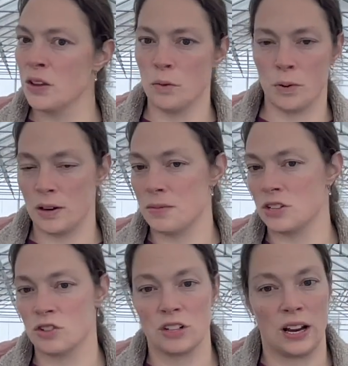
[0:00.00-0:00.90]
you pretty
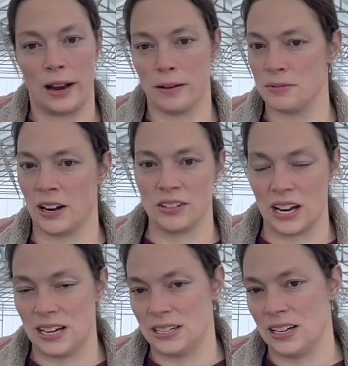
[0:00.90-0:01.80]
much cut them down to
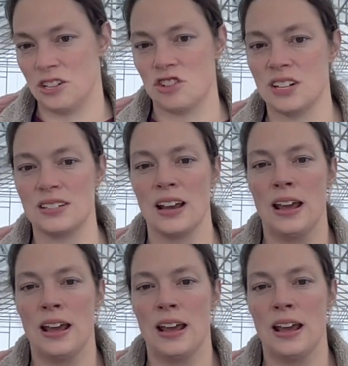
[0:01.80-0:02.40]
18 inches.